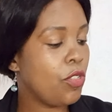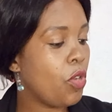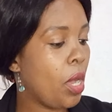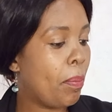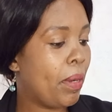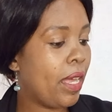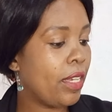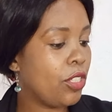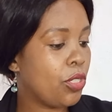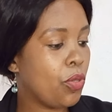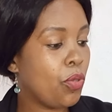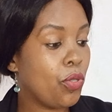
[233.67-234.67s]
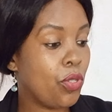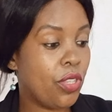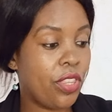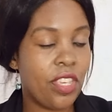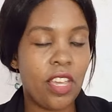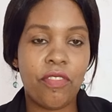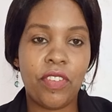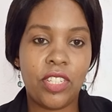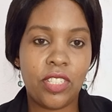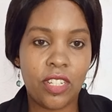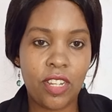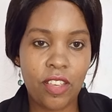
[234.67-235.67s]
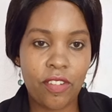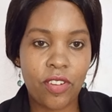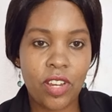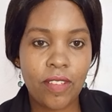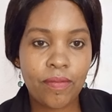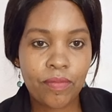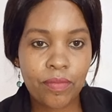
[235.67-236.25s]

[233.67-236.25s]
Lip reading: you apply it on the affected area.